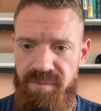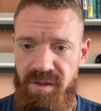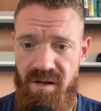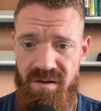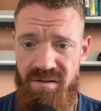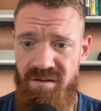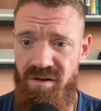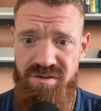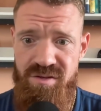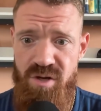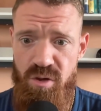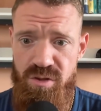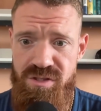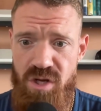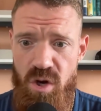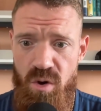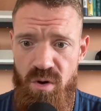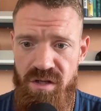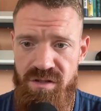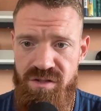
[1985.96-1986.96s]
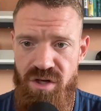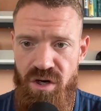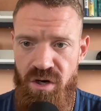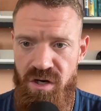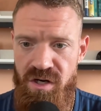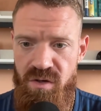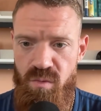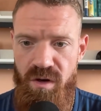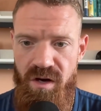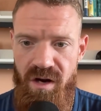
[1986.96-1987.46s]
there's no stone
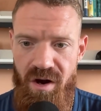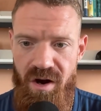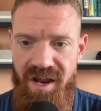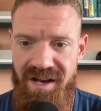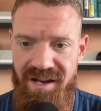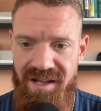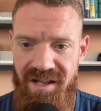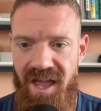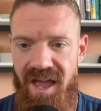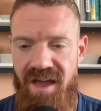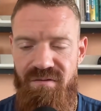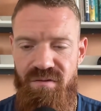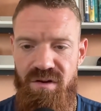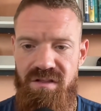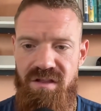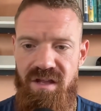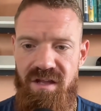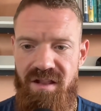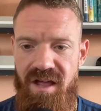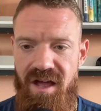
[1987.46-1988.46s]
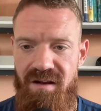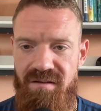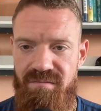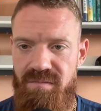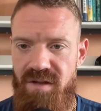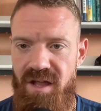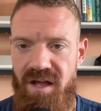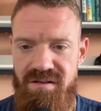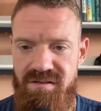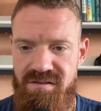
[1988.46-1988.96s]
unturned. We are hitting everything that
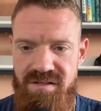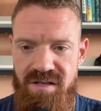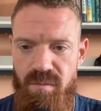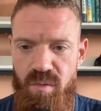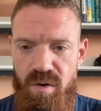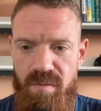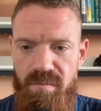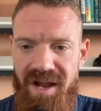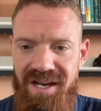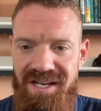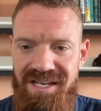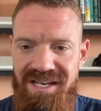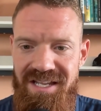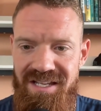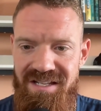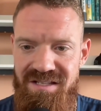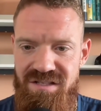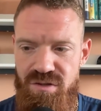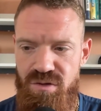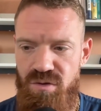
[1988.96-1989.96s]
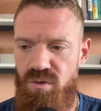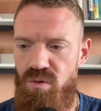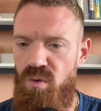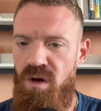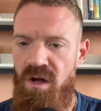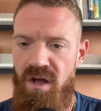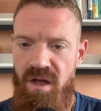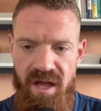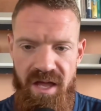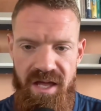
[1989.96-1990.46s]
someone might need to
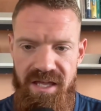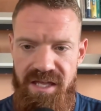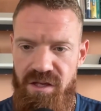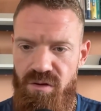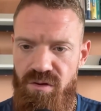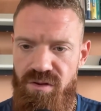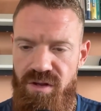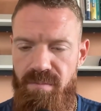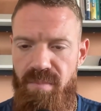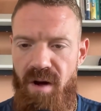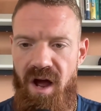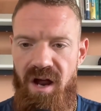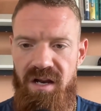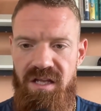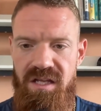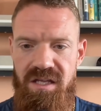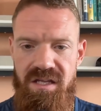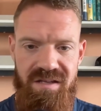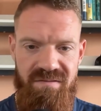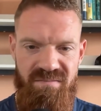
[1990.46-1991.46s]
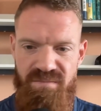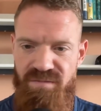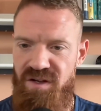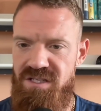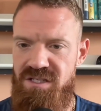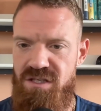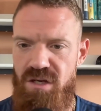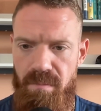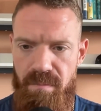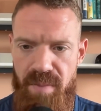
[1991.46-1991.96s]
heal their body,
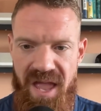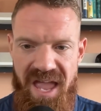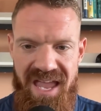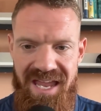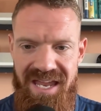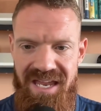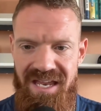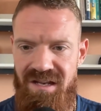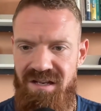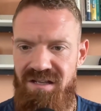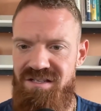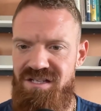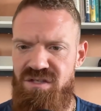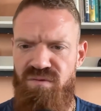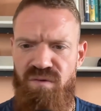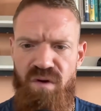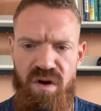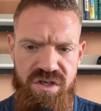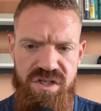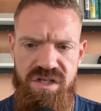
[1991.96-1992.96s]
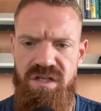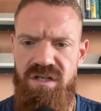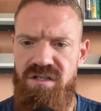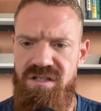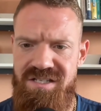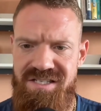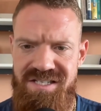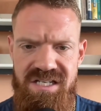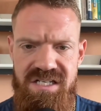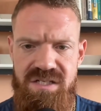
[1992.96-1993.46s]
fix their pain, dysfunction,
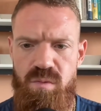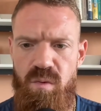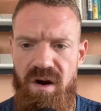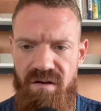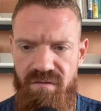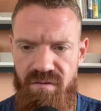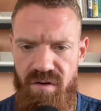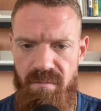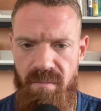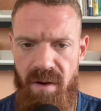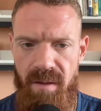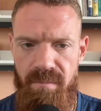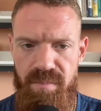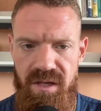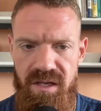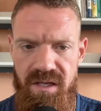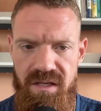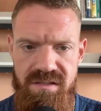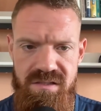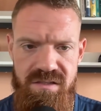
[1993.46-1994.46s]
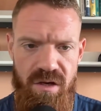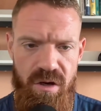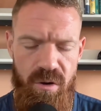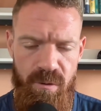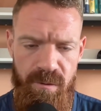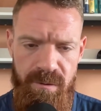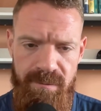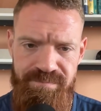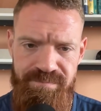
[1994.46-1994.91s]
disease, whatever it might be. So,